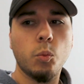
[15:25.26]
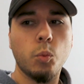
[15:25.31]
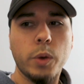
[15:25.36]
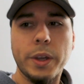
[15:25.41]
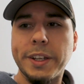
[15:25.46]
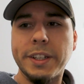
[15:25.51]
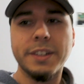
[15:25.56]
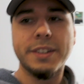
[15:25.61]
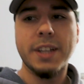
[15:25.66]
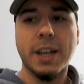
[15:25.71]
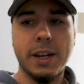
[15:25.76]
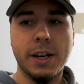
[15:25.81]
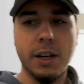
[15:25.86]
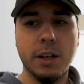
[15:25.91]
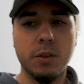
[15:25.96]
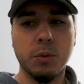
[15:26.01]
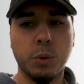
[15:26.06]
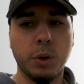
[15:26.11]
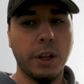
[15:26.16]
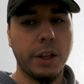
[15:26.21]
we
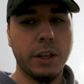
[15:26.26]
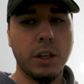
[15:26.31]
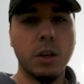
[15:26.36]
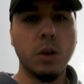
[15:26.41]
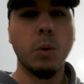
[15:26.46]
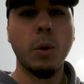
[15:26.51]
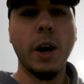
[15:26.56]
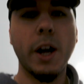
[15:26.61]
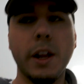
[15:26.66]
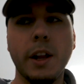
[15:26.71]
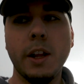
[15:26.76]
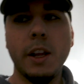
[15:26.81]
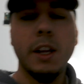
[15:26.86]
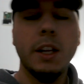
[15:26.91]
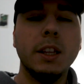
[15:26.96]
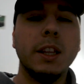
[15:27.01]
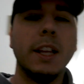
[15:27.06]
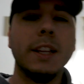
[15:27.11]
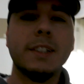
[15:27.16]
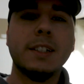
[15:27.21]
decided, we're like, you know what,
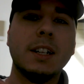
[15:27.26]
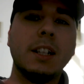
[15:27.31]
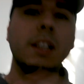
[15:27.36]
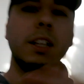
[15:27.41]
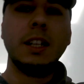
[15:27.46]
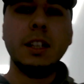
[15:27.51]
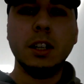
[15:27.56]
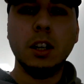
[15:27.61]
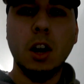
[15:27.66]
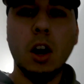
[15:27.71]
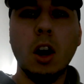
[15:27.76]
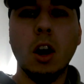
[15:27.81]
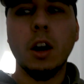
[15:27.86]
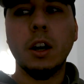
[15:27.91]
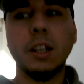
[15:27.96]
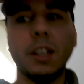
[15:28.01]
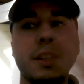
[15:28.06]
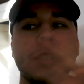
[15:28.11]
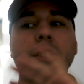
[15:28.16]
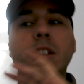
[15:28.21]
let's clean the
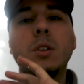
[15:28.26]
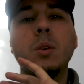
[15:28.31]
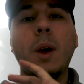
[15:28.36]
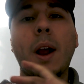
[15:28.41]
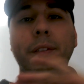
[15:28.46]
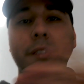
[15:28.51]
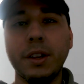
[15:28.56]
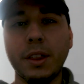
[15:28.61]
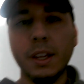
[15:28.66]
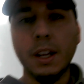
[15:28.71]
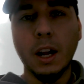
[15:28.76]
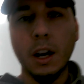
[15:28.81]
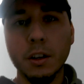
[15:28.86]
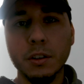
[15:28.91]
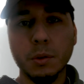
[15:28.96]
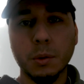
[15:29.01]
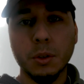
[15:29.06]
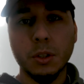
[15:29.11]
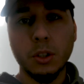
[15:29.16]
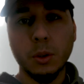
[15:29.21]
car, let's do everything
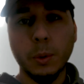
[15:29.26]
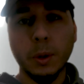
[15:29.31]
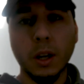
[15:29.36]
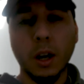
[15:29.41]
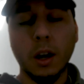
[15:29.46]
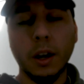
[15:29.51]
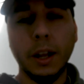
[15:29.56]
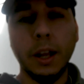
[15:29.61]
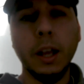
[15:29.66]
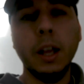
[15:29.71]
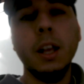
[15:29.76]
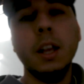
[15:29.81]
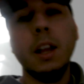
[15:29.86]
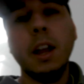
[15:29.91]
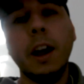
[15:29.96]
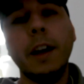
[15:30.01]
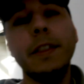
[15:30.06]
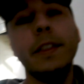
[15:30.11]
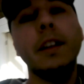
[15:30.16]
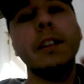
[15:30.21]
else we're doing on it,
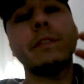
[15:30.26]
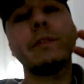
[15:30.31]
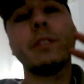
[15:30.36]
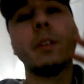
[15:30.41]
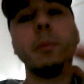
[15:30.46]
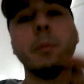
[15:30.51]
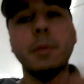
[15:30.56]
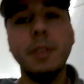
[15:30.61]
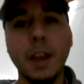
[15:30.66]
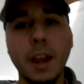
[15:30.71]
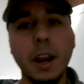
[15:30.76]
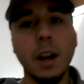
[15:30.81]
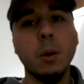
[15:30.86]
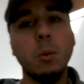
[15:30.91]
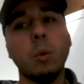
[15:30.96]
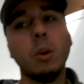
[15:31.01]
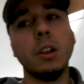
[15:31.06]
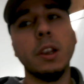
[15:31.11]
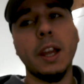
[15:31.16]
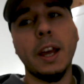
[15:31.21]
and then from there
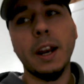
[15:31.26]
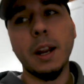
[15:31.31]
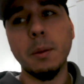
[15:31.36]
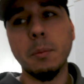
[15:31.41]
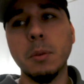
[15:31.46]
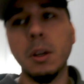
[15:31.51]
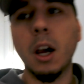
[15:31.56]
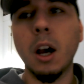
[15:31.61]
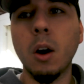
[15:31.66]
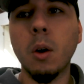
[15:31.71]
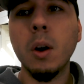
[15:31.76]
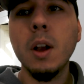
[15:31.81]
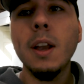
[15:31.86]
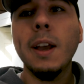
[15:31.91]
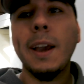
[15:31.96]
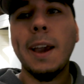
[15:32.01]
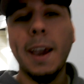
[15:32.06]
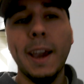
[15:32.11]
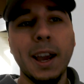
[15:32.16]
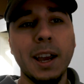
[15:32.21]
we'll let him know,
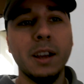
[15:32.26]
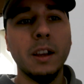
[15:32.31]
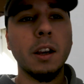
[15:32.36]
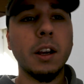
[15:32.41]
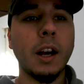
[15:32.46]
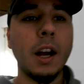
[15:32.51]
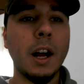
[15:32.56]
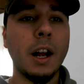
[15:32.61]
hey,